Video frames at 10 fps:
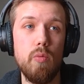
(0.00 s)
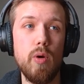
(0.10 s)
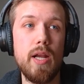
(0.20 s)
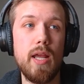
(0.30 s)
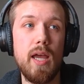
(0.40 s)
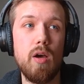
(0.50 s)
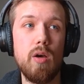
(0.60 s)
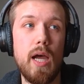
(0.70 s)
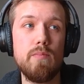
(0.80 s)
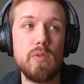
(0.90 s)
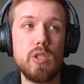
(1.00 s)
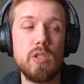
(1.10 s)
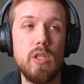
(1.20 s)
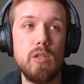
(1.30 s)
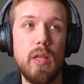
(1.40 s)
Right now, I'm
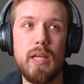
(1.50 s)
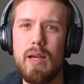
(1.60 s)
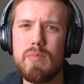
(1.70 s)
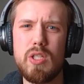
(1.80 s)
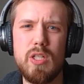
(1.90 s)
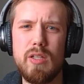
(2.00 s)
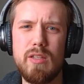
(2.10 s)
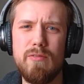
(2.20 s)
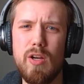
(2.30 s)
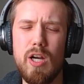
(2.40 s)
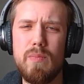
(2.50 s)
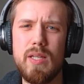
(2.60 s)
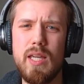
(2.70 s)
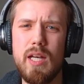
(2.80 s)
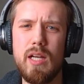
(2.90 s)
still at the very
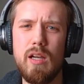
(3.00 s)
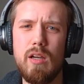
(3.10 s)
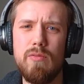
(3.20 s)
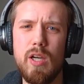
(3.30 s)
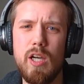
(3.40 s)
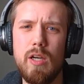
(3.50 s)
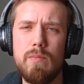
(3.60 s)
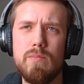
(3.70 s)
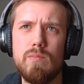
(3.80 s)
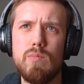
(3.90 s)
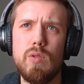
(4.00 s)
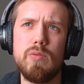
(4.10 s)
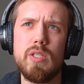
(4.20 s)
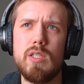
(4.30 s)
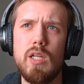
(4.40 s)
beginning of what
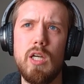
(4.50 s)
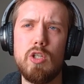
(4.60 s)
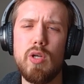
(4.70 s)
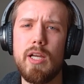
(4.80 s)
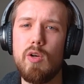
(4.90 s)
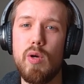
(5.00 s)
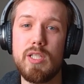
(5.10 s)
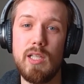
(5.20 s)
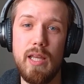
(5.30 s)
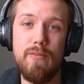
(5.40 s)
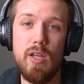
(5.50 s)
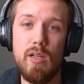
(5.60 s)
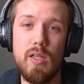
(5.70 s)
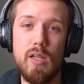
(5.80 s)
was it, Dragon Quest 11.